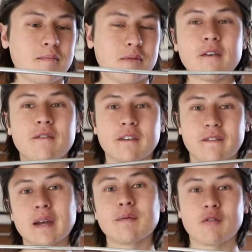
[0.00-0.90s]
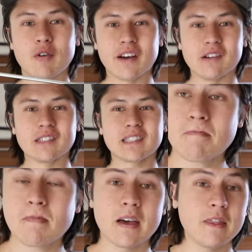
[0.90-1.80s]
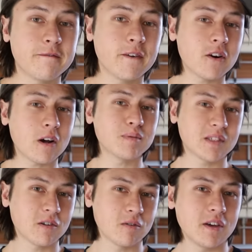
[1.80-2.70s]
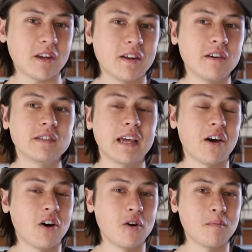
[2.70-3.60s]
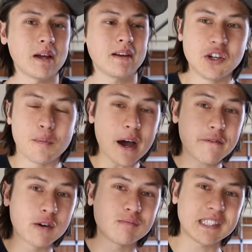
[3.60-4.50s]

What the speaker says: perfect fingerboard rails. And the third obstacle you can use at home is your bathroom